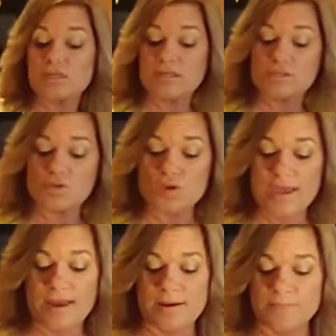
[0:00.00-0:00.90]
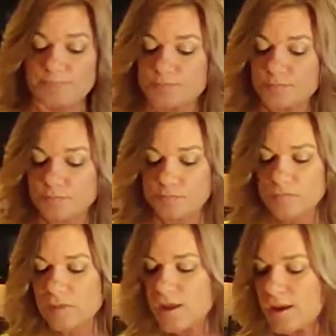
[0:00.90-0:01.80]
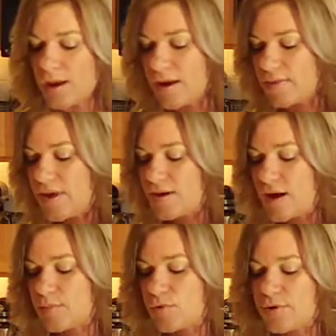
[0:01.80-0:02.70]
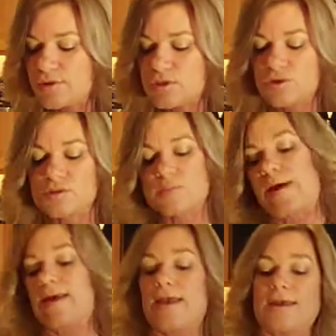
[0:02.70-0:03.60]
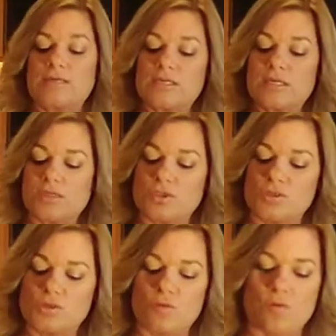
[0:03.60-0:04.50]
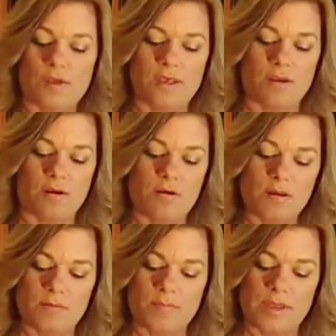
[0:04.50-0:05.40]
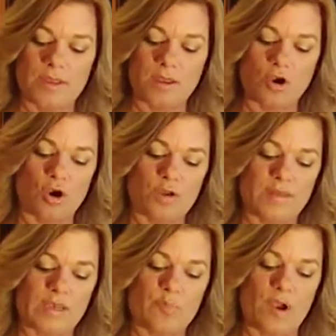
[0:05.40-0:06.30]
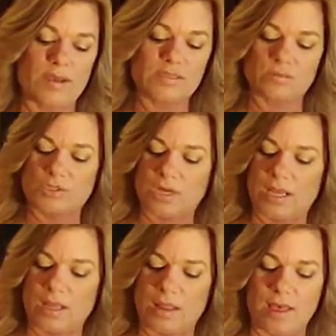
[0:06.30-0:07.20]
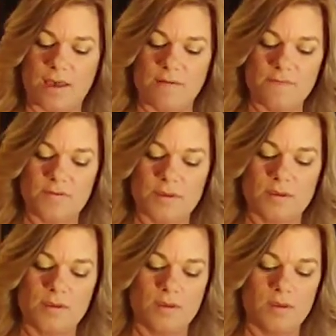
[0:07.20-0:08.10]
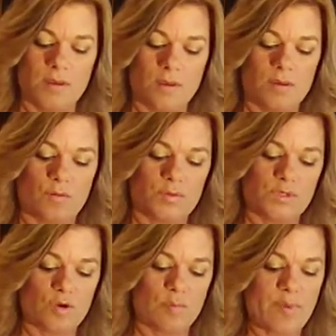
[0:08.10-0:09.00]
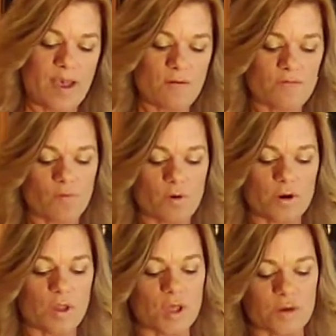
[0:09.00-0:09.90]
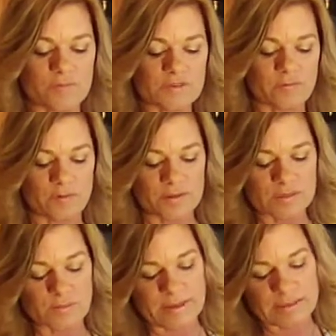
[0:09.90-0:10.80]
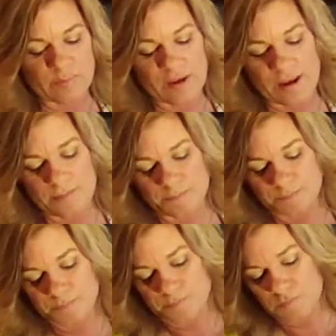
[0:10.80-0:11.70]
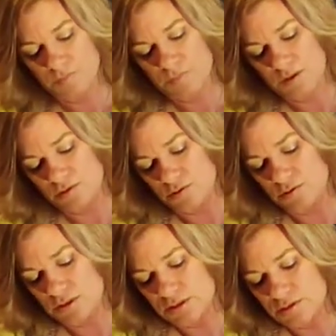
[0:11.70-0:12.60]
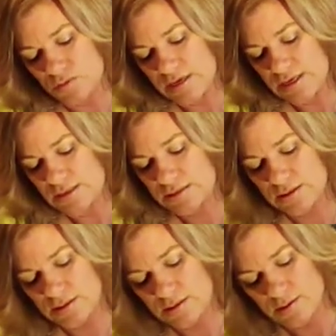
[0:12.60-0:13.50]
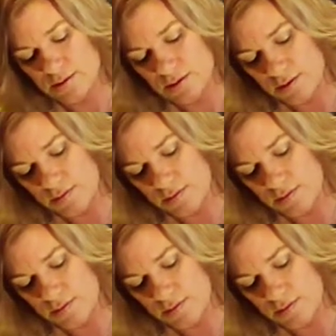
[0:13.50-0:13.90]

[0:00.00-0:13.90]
as you can. And then I'm going to use my handy kitchen tool here, my garlic press, which I love. We'll do about 4 cloves for this recipe. And you just squeeze, and